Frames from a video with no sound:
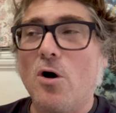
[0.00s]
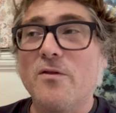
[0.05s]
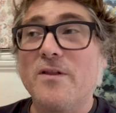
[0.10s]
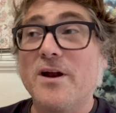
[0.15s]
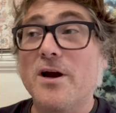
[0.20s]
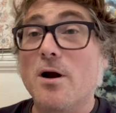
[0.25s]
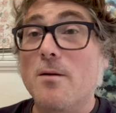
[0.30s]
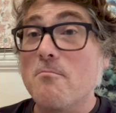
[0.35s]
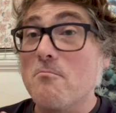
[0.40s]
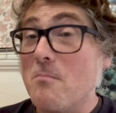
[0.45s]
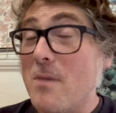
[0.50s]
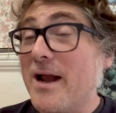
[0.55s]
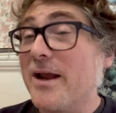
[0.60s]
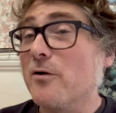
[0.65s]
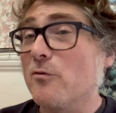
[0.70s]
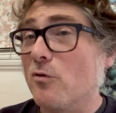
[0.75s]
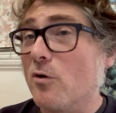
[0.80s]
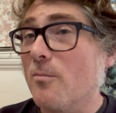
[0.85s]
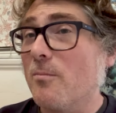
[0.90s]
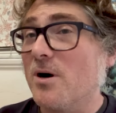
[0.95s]
They are
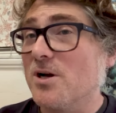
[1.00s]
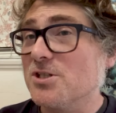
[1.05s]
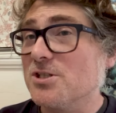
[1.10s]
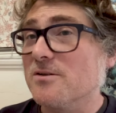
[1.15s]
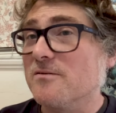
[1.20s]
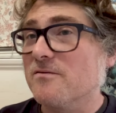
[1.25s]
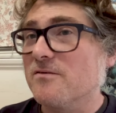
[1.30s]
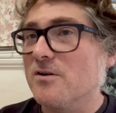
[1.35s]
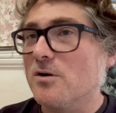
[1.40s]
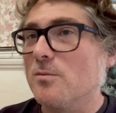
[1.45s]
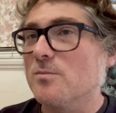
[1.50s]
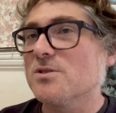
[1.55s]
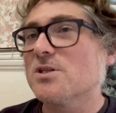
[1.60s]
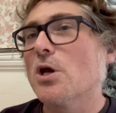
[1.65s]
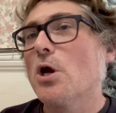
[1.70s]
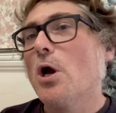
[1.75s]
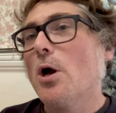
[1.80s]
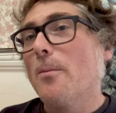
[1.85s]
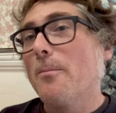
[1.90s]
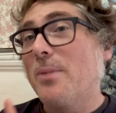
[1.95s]
micro budget films,
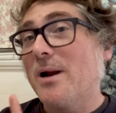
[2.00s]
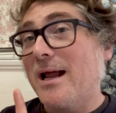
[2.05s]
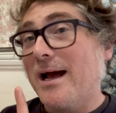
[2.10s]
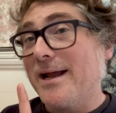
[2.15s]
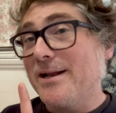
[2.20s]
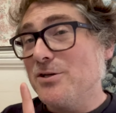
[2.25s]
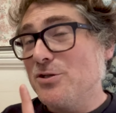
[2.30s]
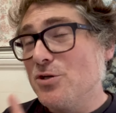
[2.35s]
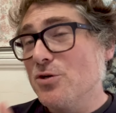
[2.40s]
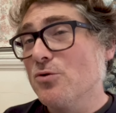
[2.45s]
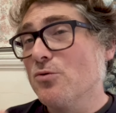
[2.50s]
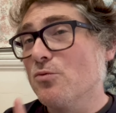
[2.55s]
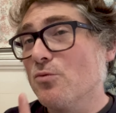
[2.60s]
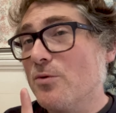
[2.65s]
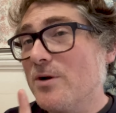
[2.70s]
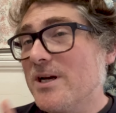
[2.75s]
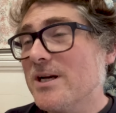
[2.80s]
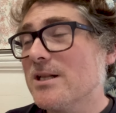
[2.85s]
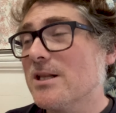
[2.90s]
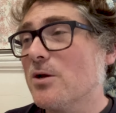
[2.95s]
but I do
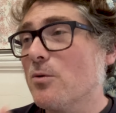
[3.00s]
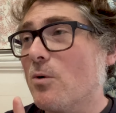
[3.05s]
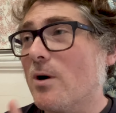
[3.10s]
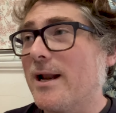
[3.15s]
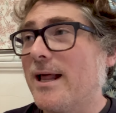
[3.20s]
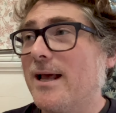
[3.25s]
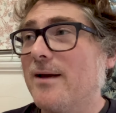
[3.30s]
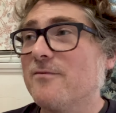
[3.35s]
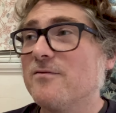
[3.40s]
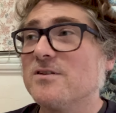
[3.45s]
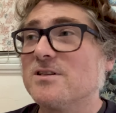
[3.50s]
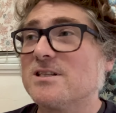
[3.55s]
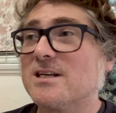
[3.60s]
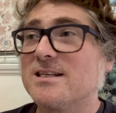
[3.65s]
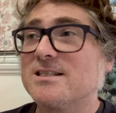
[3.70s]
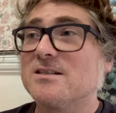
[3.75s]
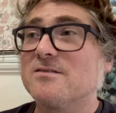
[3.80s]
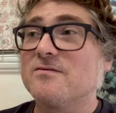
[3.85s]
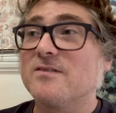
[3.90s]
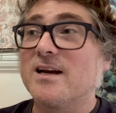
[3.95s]
really want to
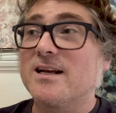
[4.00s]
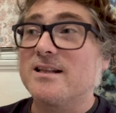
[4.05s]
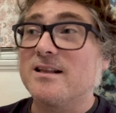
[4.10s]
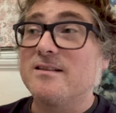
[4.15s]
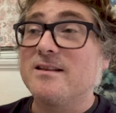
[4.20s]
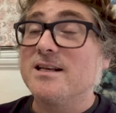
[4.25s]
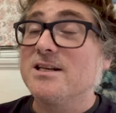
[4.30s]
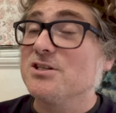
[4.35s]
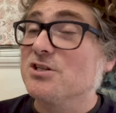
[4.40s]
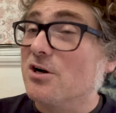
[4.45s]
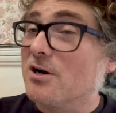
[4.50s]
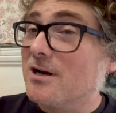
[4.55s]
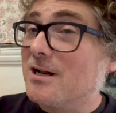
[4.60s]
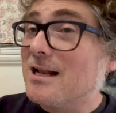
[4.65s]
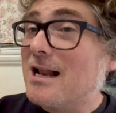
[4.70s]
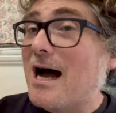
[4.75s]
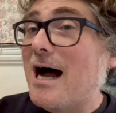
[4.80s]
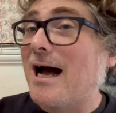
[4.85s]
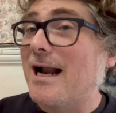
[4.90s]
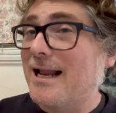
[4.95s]
emphasize the fact that these are
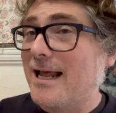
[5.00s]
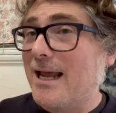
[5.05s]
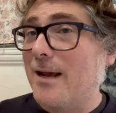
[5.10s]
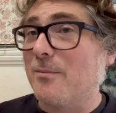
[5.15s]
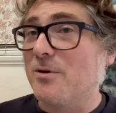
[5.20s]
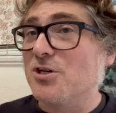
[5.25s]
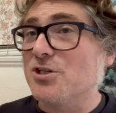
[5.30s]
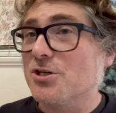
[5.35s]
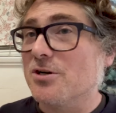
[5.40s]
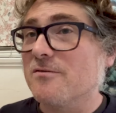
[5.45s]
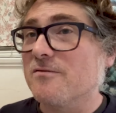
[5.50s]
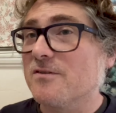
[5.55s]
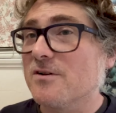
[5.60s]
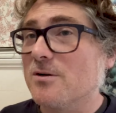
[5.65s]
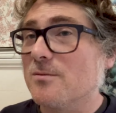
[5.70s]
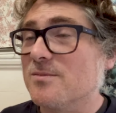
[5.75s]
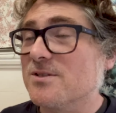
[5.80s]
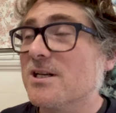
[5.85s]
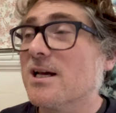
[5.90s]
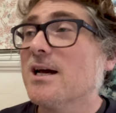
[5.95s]
not amateur
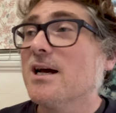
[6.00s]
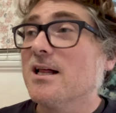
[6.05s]
films.